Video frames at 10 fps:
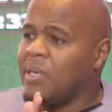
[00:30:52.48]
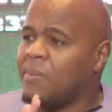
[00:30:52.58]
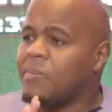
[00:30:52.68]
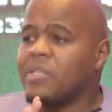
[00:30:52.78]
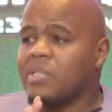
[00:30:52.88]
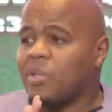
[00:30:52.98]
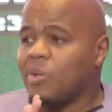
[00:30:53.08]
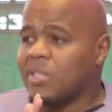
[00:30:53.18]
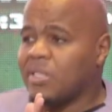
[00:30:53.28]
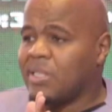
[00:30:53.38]
Praise the
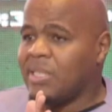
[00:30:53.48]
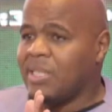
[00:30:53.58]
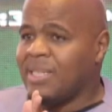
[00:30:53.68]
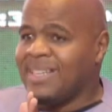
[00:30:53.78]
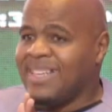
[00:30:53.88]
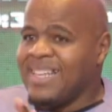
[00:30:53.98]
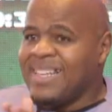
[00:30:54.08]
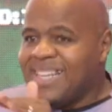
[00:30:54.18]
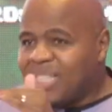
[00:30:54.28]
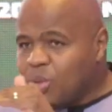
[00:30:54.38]
Lord.
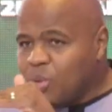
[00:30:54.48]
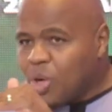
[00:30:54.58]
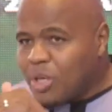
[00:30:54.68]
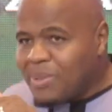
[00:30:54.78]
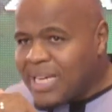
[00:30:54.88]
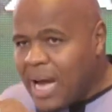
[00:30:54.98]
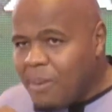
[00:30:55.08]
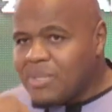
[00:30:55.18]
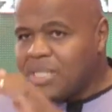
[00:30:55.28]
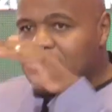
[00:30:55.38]
That you do not
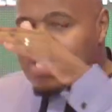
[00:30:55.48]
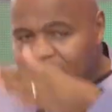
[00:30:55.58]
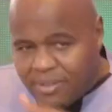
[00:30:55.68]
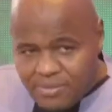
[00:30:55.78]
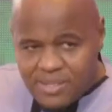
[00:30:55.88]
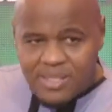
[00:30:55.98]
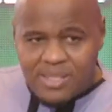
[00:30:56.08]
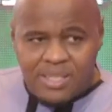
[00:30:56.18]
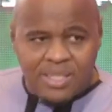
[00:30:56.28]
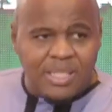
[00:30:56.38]
become slaves
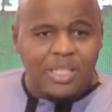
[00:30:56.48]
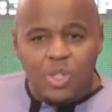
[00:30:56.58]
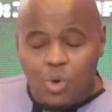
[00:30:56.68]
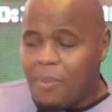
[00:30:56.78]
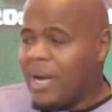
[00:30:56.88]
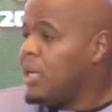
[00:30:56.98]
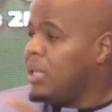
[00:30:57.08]
to a man.